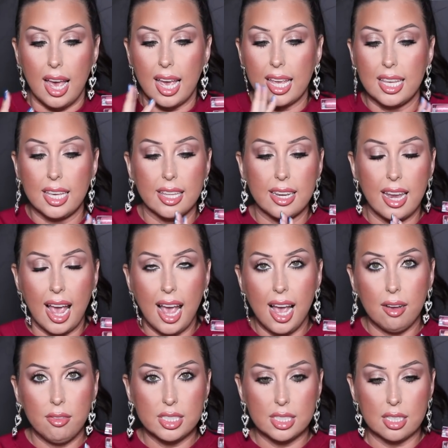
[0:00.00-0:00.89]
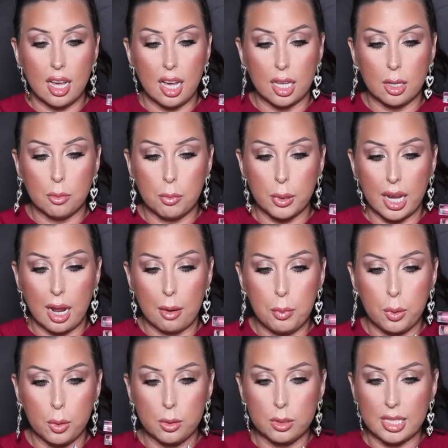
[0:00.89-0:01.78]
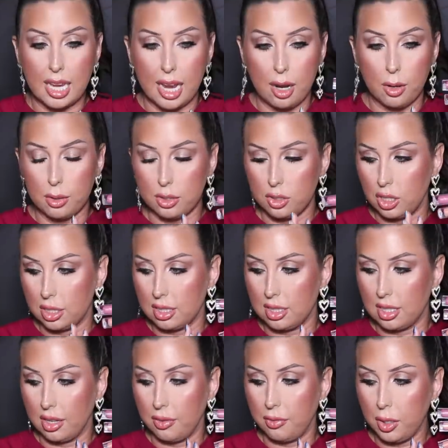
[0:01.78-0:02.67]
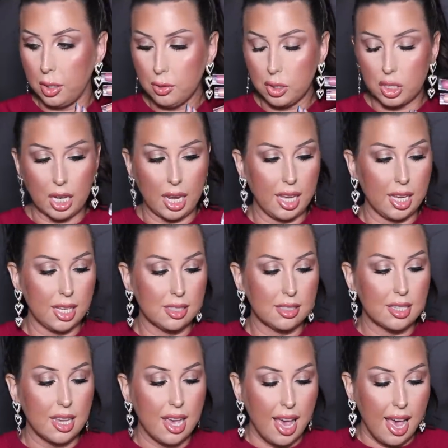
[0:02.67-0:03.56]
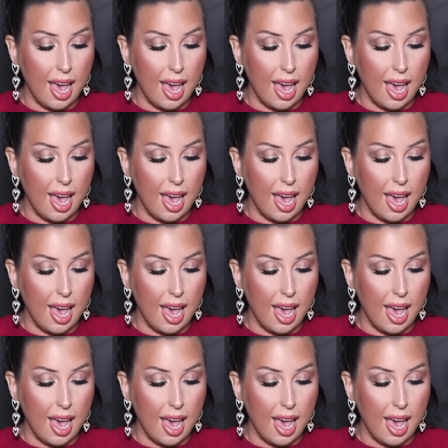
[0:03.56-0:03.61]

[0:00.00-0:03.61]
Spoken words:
Again, I have a ton, but I pulled out just a few shades.